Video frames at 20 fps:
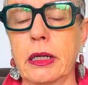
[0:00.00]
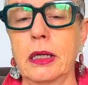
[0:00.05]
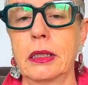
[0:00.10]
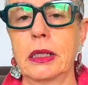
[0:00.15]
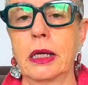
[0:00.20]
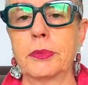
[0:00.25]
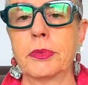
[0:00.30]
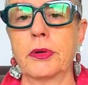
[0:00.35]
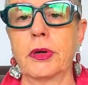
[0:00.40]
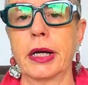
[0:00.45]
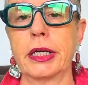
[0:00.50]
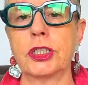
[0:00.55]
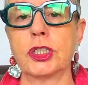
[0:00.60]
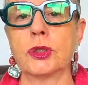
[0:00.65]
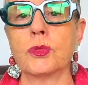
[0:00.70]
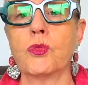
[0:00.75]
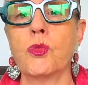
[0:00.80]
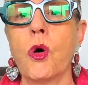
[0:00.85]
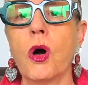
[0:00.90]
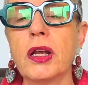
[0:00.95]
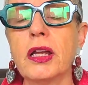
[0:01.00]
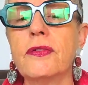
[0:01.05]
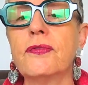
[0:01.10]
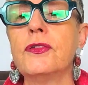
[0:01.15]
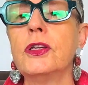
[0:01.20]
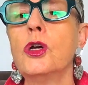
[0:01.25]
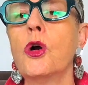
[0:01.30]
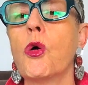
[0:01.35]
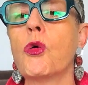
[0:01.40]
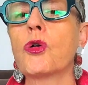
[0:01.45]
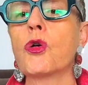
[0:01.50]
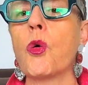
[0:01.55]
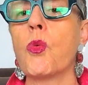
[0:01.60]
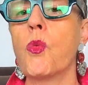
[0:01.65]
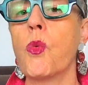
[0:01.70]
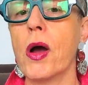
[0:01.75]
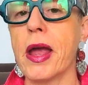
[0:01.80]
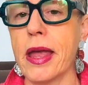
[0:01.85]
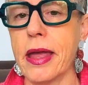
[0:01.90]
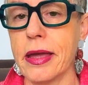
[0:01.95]
collaboration. What if you're
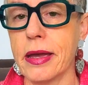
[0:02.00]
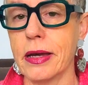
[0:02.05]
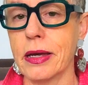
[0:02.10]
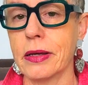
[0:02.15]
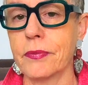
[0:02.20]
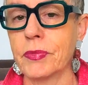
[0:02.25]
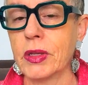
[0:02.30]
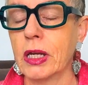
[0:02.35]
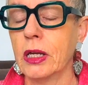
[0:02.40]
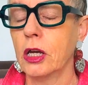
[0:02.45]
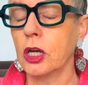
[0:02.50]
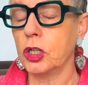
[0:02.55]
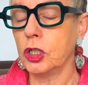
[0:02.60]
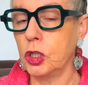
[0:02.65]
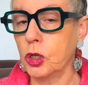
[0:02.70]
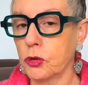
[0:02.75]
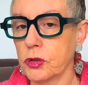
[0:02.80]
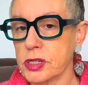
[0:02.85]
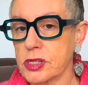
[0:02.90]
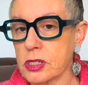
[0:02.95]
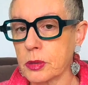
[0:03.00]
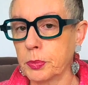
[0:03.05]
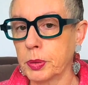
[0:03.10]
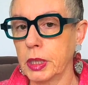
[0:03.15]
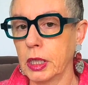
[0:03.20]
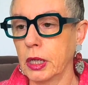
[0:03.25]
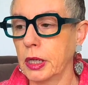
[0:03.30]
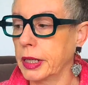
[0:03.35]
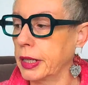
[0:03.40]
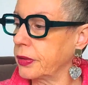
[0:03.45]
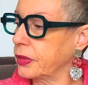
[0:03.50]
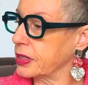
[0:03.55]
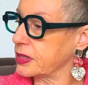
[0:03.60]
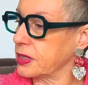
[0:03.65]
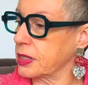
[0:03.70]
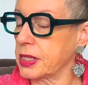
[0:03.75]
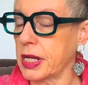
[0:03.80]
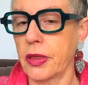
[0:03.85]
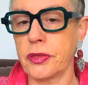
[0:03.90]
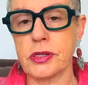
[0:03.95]
aware, you're a supplier, there's
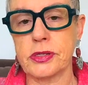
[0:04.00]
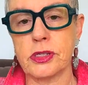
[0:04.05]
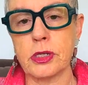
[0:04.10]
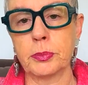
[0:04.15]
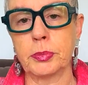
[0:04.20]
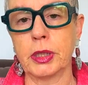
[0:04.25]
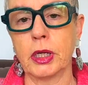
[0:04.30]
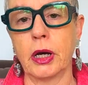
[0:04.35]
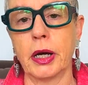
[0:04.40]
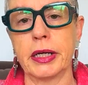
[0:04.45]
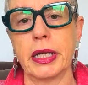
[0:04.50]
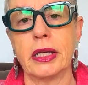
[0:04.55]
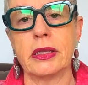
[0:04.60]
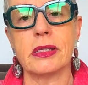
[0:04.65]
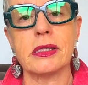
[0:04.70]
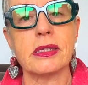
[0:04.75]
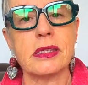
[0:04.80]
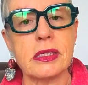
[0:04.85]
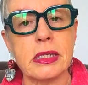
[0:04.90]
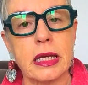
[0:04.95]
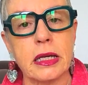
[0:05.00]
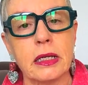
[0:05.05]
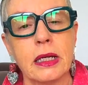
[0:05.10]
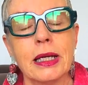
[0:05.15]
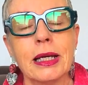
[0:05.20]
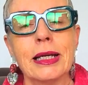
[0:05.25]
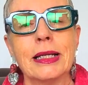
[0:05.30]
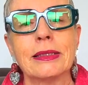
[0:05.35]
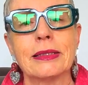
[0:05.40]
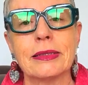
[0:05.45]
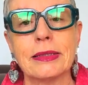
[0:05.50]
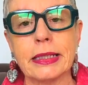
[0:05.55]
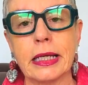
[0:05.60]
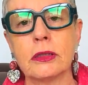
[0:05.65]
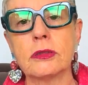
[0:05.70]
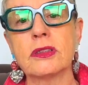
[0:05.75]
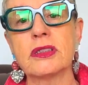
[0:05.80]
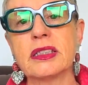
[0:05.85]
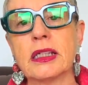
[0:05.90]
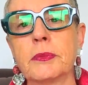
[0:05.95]
another supplier here that
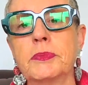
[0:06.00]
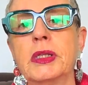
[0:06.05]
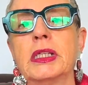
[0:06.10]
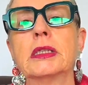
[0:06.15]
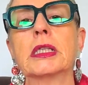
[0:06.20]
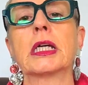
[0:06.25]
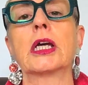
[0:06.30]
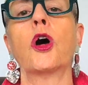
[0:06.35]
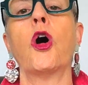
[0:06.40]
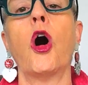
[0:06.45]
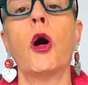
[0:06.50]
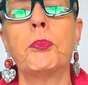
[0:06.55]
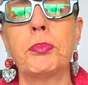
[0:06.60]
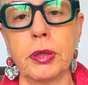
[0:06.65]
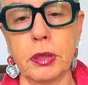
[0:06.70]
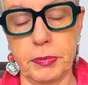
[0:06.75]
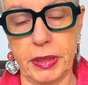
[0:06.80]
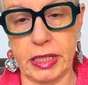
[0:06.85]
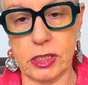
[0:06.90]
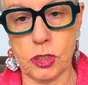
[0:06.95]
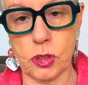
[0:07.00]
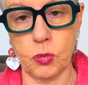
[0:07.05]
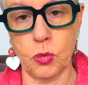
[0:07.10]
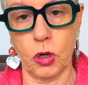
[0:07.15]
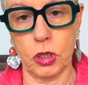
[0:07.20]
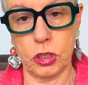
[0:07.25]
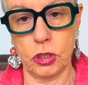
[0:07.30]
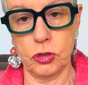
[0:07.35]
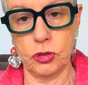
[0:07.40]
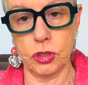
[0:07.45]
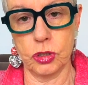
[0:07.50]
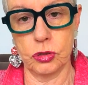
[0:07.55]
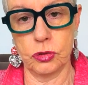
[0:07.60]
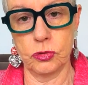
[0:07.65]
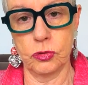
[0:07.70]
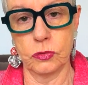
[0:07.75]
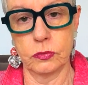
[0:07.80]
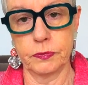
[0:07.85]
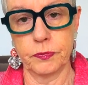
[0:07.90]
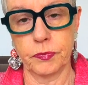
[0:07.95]
sells something that complements what you
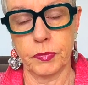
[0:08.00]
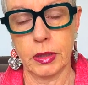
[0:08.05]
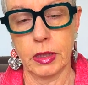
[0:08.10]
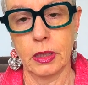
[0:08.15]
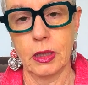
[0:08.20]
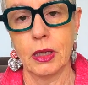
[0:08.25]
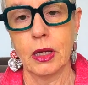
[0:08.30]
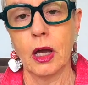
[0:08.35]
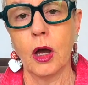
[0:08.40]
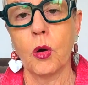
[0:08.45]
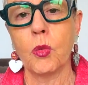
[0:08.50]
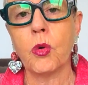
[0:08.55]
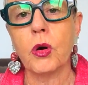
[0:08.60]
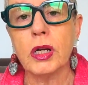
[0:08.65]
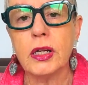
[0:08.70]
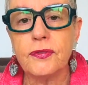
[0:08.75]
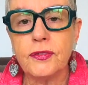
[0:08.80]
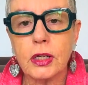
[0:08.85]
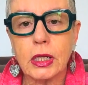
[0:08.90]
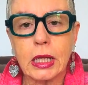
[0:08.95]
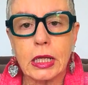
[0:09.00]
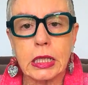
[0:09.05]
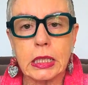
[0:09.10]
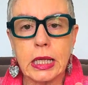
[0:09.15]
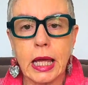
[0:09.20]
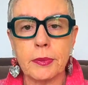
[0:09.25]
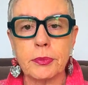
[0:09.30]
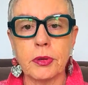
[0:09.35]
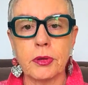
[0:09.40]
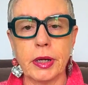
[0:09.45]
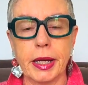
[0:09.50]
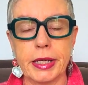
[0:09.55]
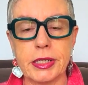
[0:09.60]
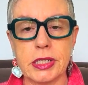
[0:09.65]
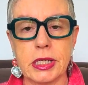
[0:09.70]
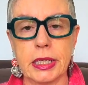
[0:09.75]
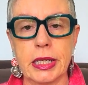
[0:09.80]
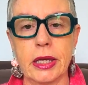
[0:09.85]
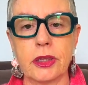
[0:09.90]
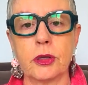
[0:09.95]
do. What if you collaborate
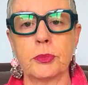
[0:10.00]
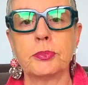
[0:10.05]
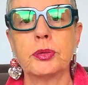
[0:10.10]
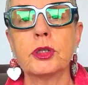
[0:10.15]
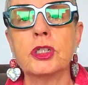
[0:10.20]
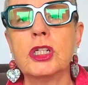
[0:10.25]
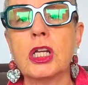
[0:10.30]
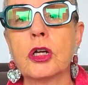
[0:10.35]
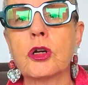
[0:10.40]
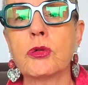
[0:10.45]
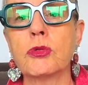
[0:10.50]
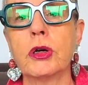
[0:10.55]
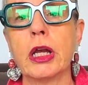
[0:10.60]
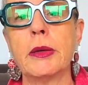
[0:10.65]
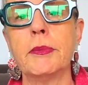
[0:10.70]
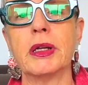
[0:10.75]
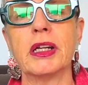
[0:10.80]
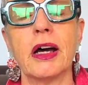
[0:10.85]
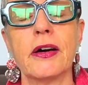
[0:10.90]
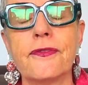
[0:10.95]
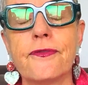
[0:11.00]
together, put an agreement, a